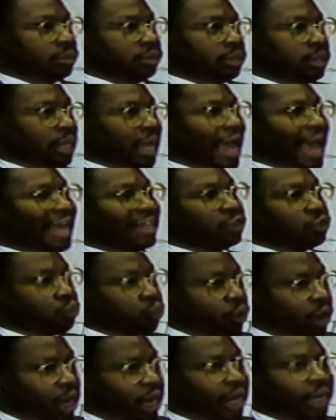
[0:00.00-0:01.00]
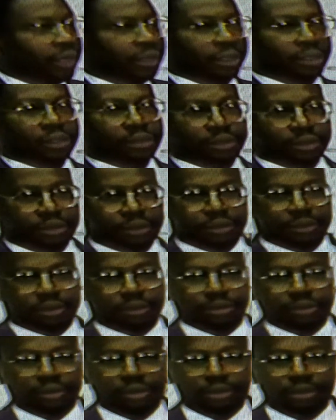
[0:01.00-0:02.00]
As one.
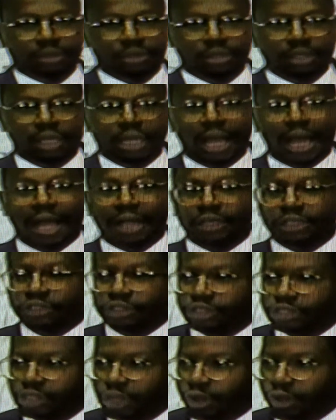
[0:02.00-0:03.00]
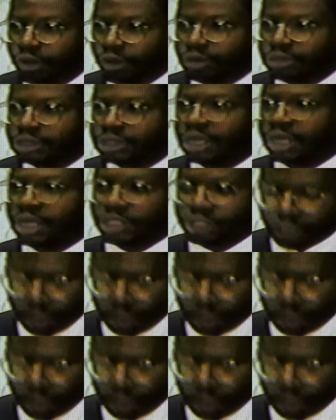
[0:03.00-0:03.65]
Our concerns should